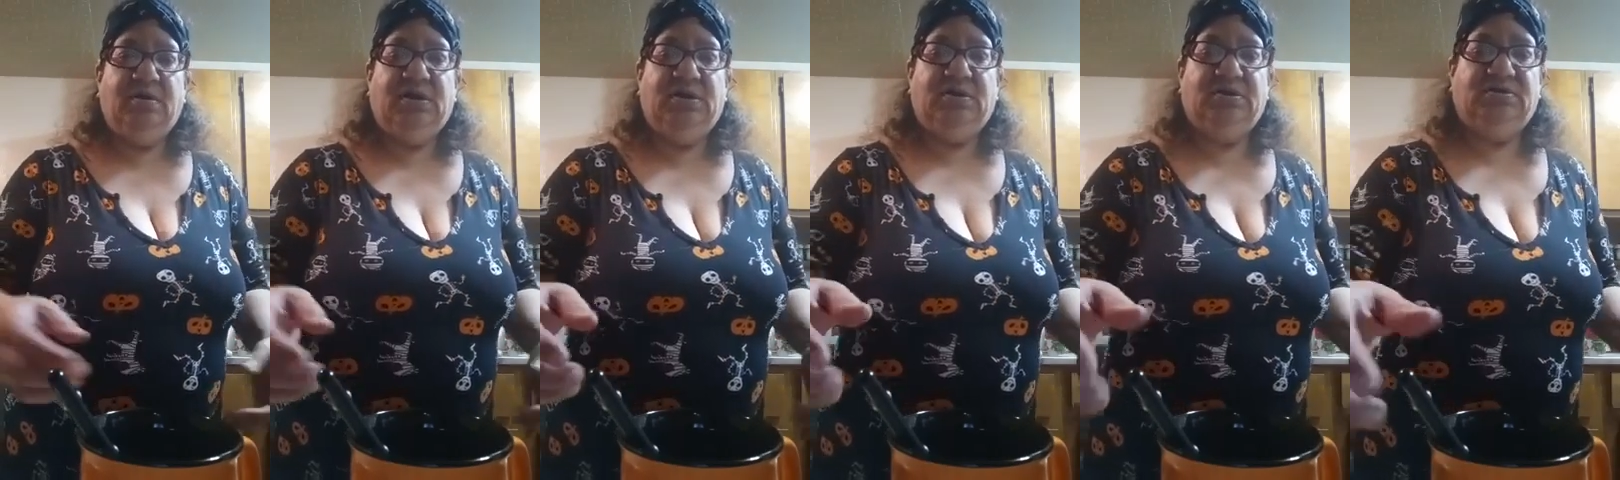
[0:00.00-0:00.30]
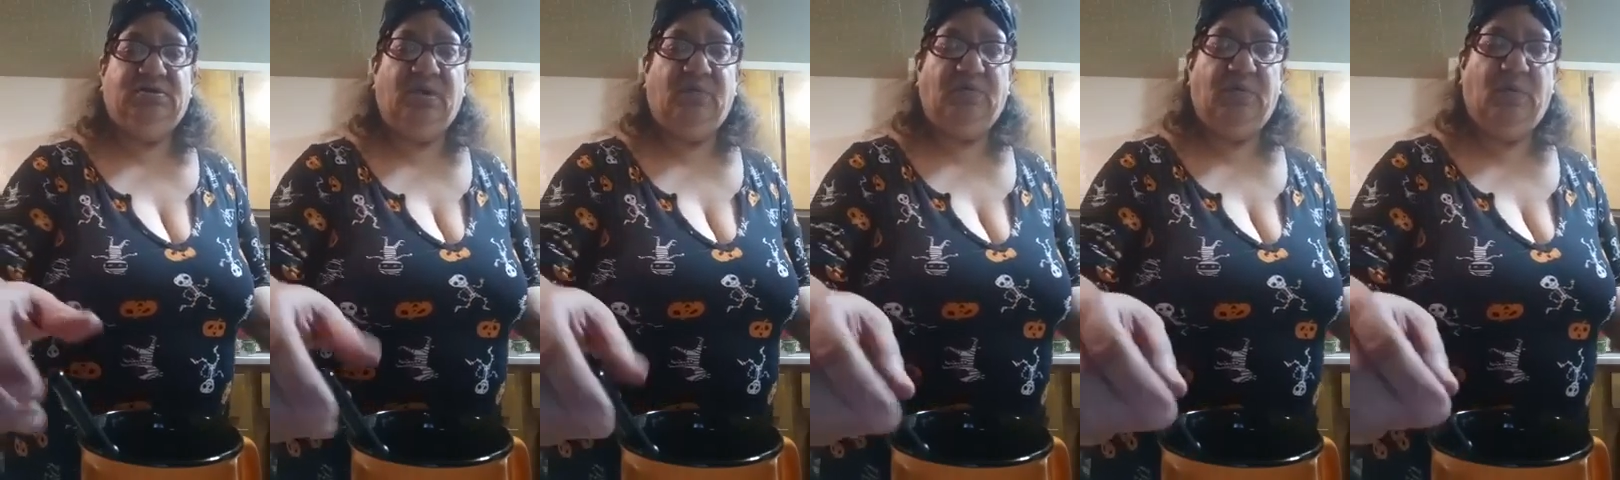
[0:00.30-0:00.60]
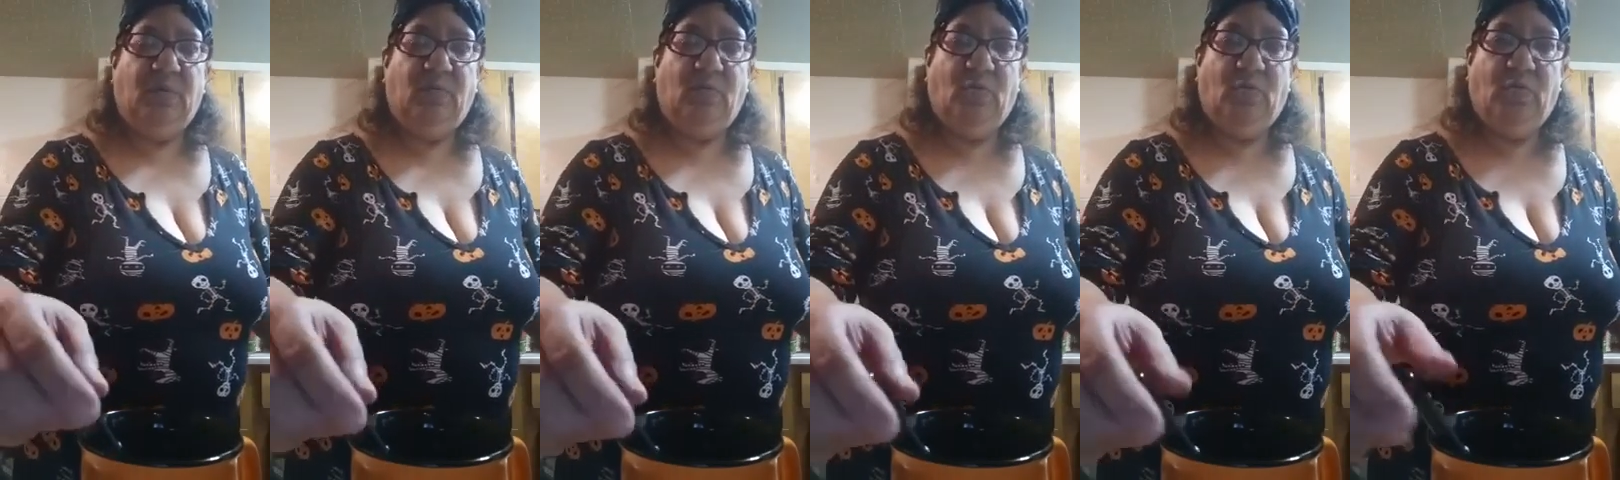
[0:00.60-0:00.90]
because I
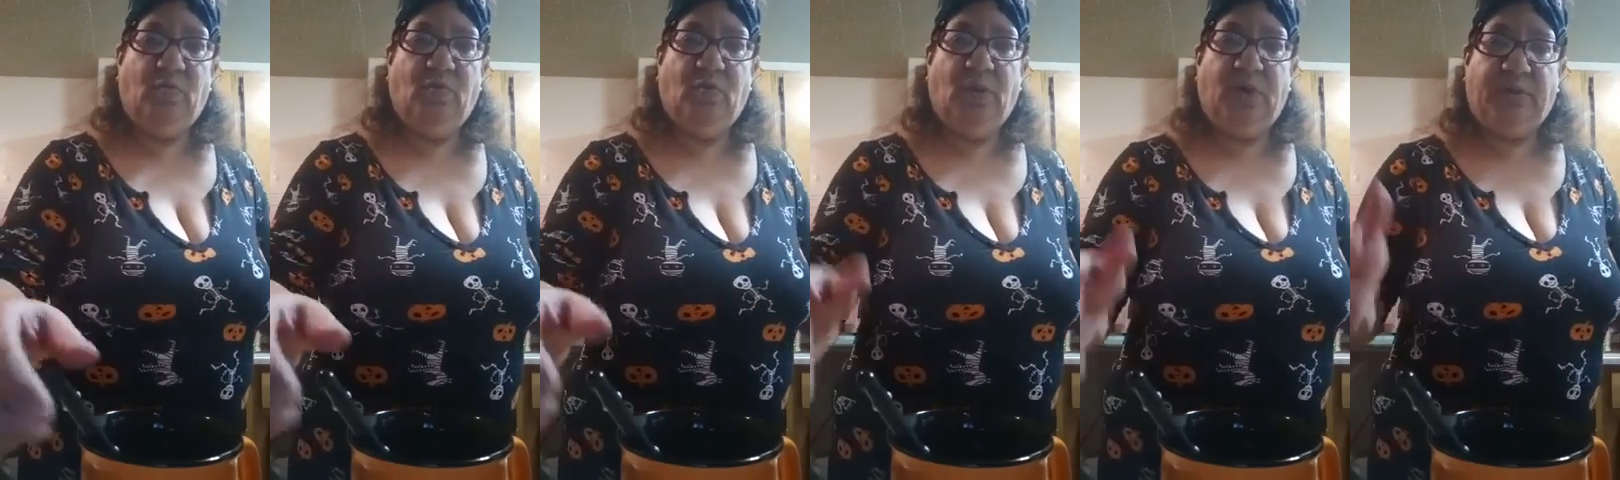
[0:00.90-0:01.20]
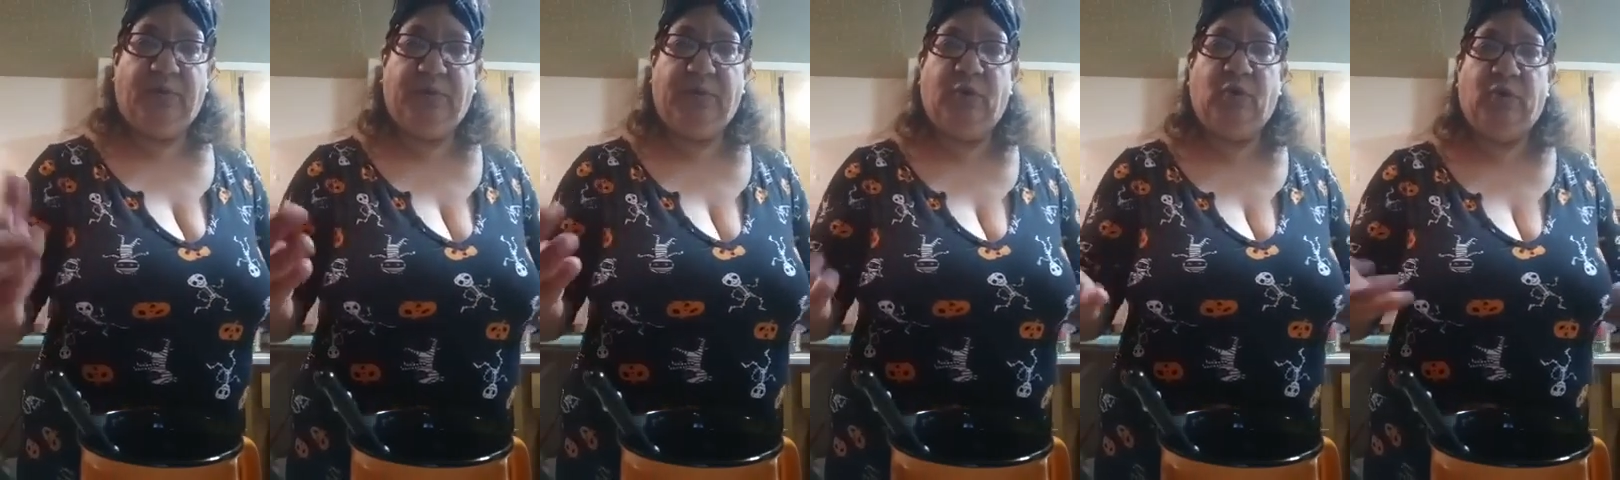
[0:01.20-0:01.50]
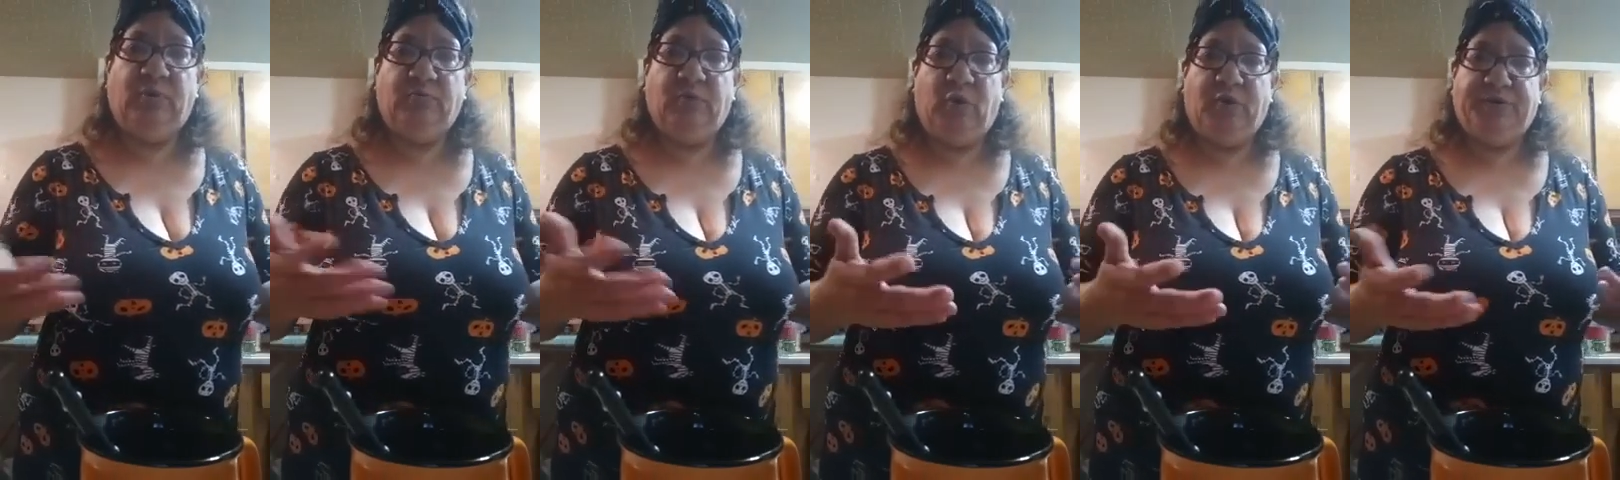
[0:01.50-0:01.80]
don't want to
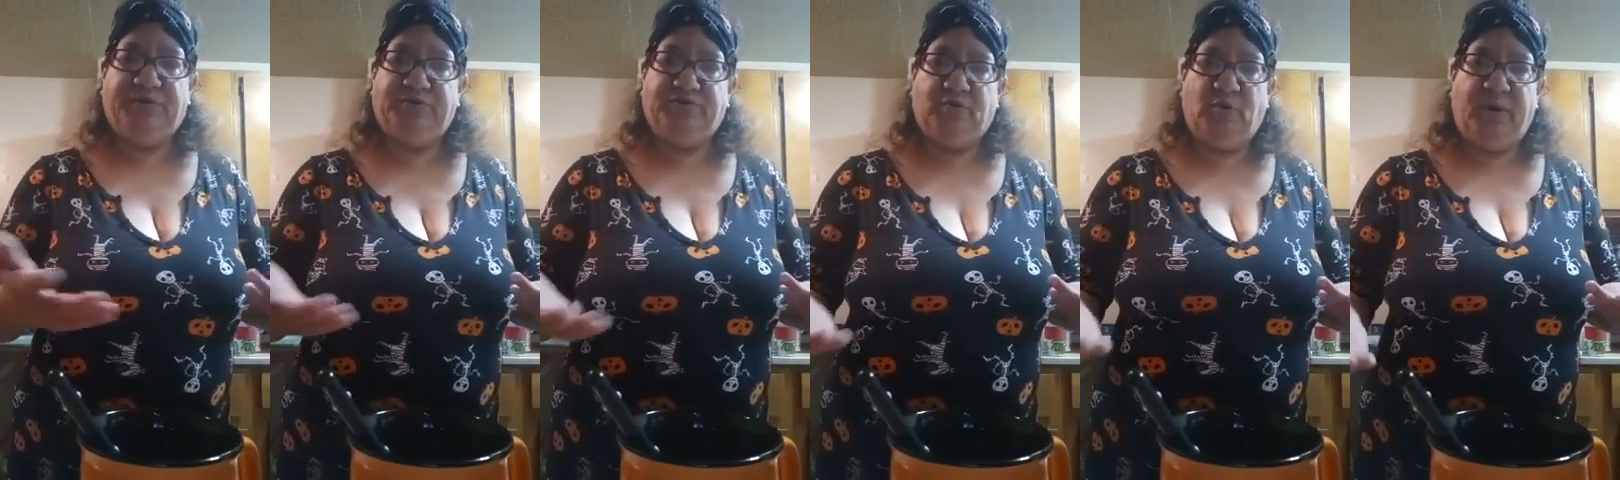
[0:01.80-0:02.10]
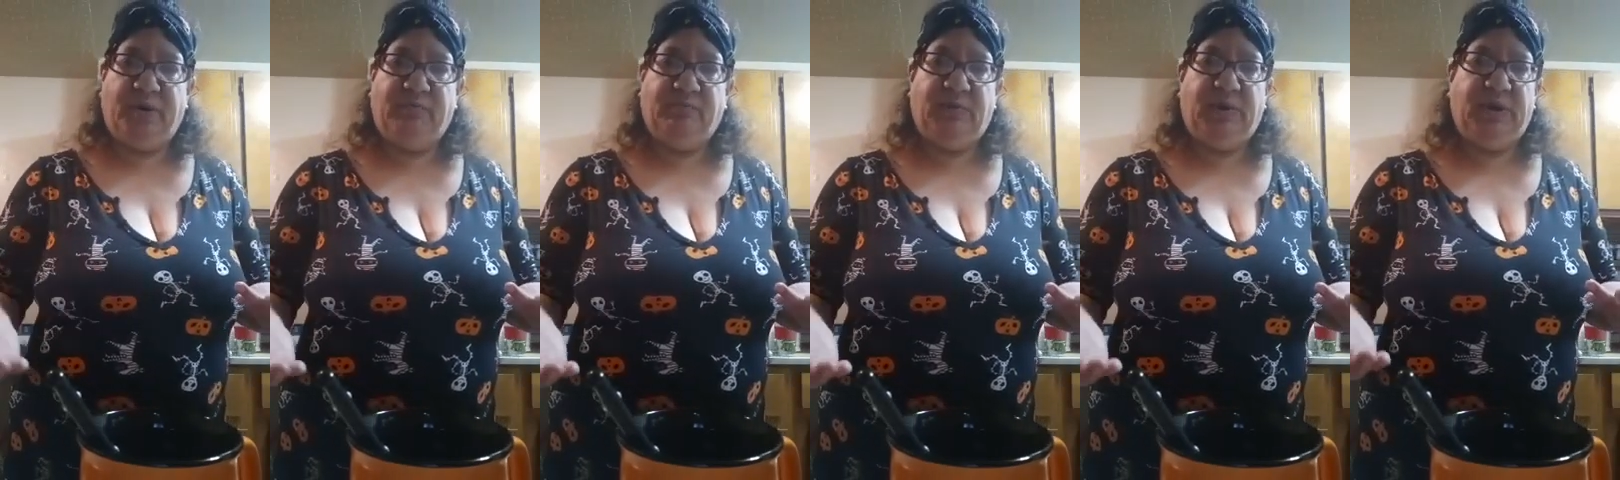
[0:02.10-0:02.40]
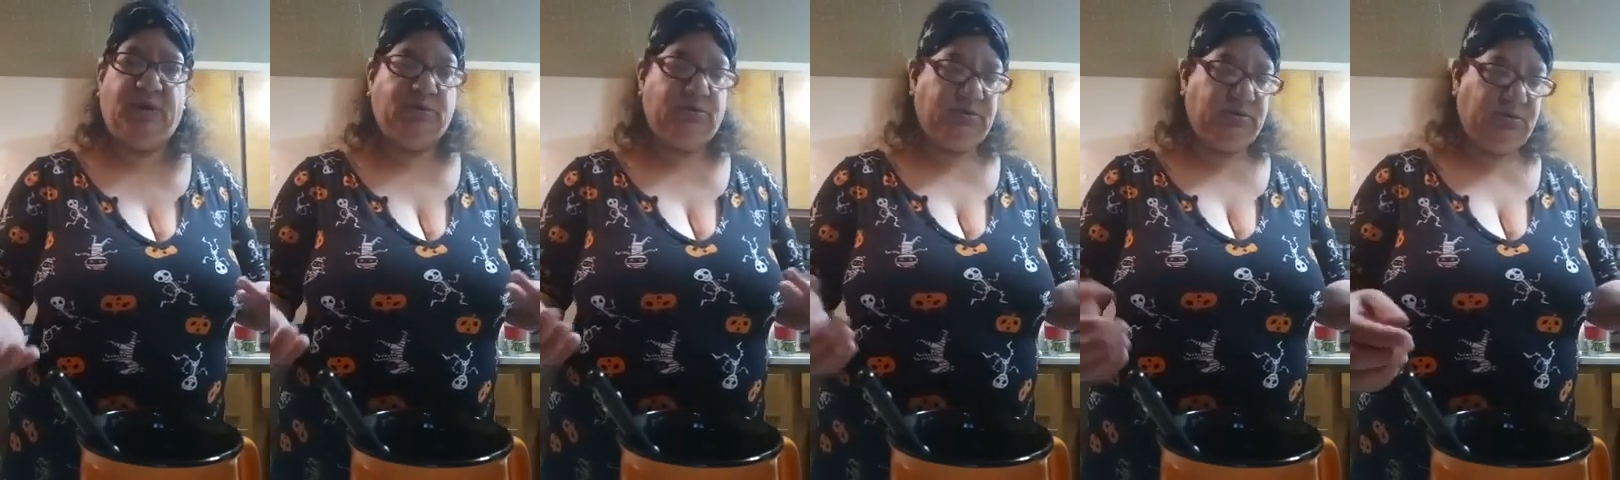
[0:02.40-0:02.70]
record more than 20
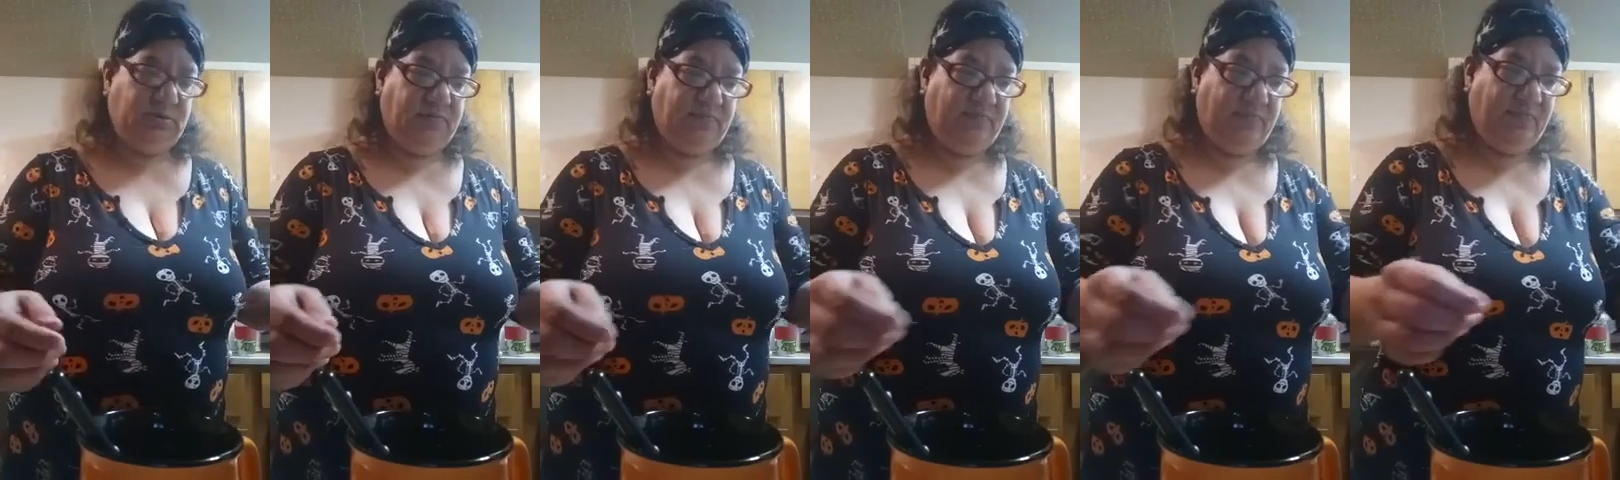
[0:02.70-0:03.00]
minutes.